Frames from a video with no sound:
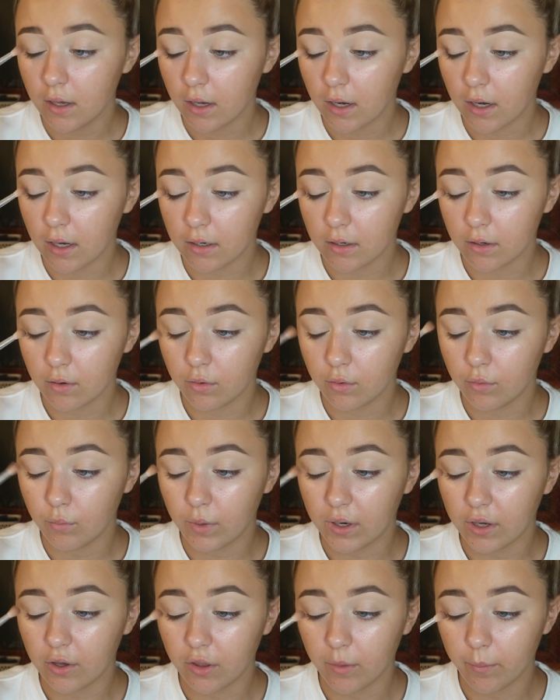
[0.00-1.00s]
and
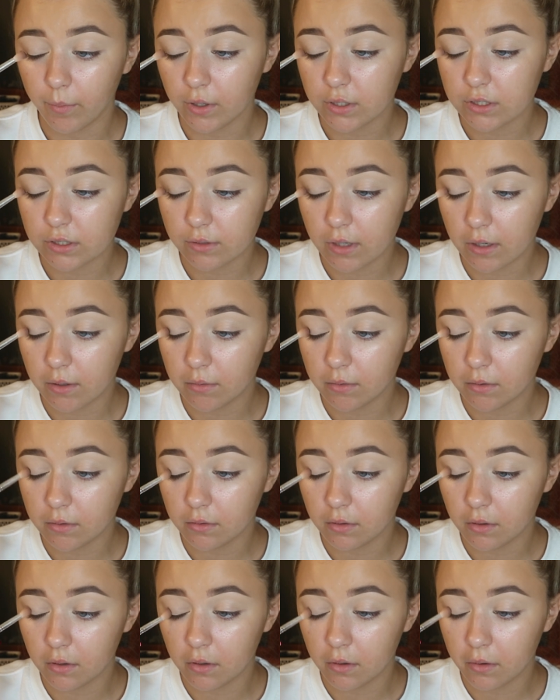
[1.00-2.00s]
wiggle the brush around.
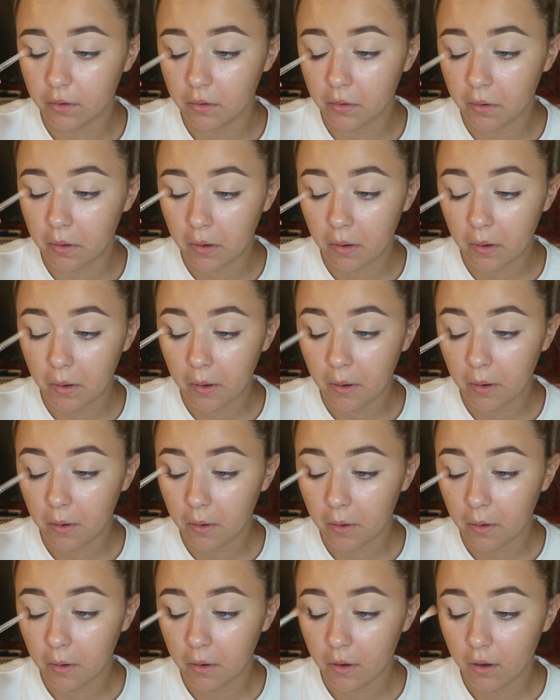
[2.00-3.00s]

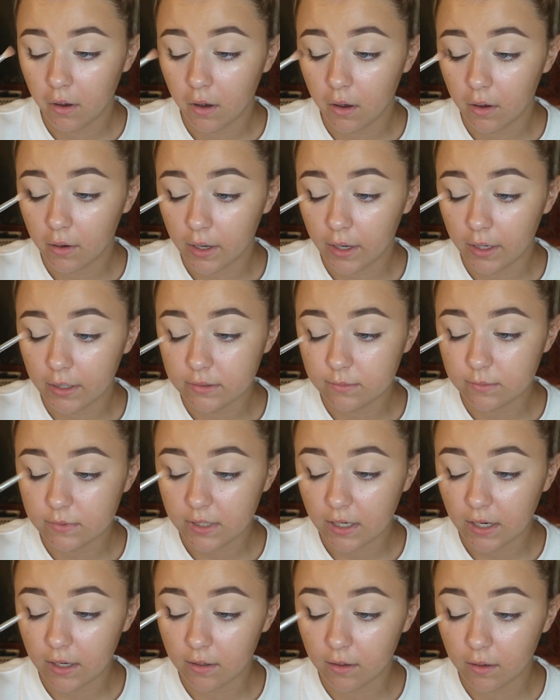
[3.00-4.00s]
Oh guys, I'm
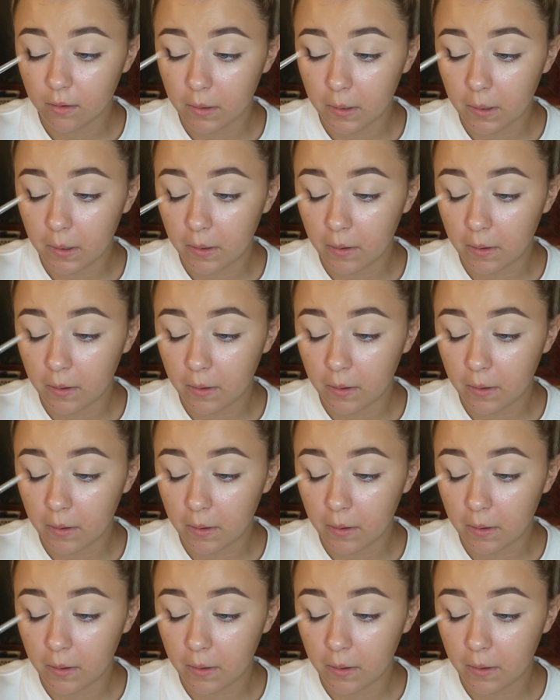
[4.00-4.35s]
scared.